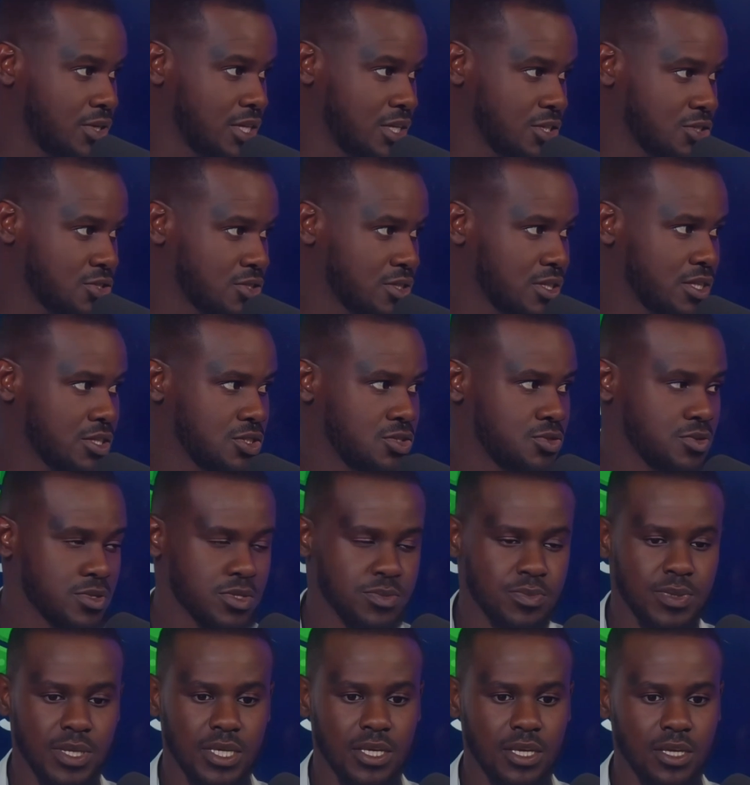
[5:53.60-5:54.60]
education that you were
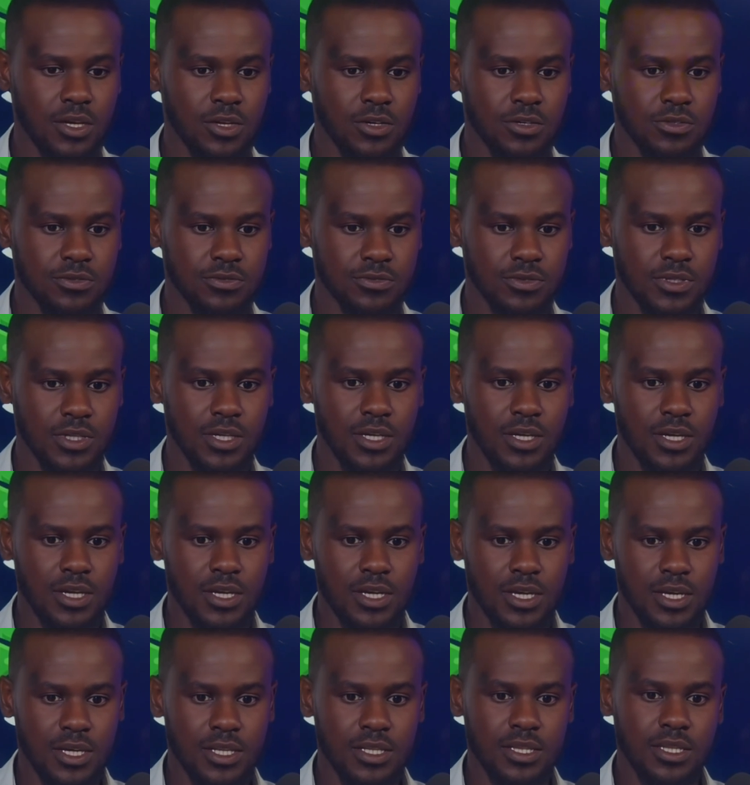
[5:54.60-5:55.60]
speaking of
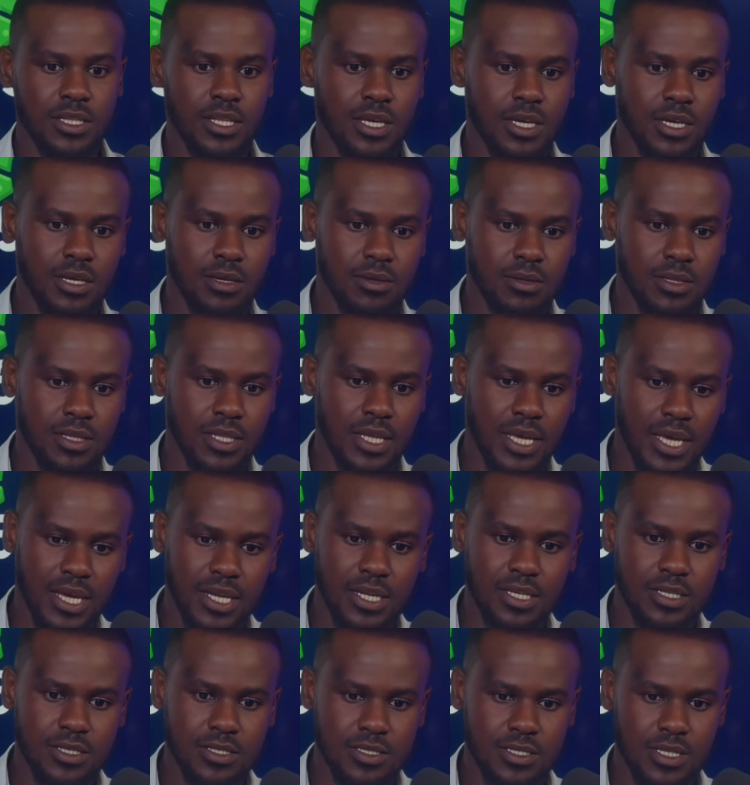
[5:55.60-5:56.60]
in the
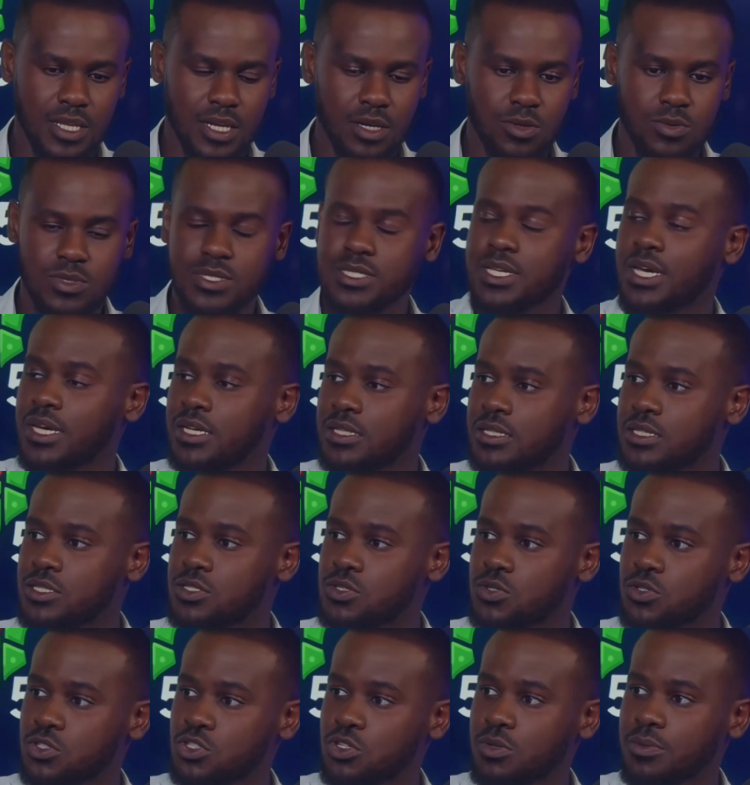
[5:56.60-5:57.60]
areas that are outside these
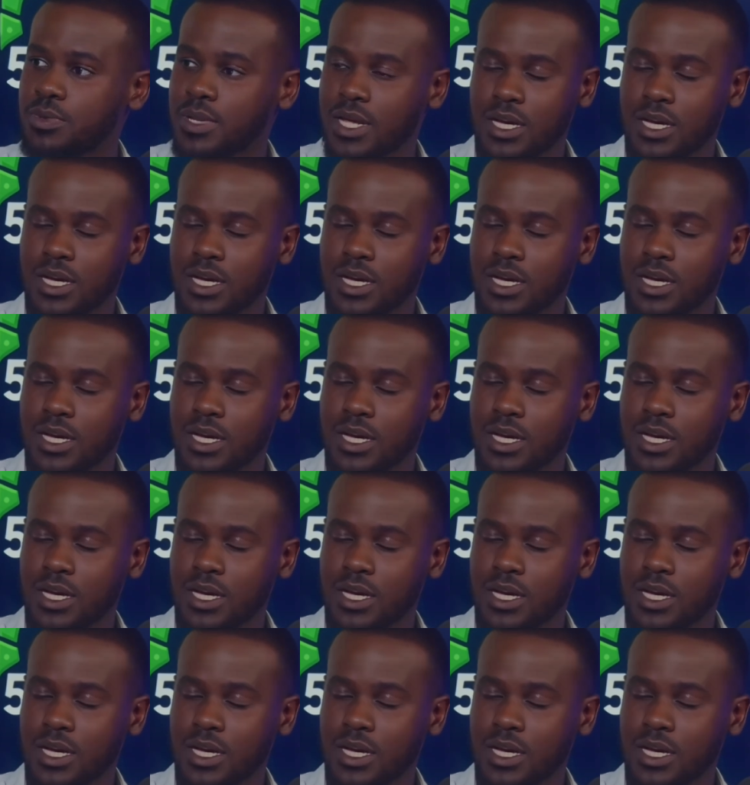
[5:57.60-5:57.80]
social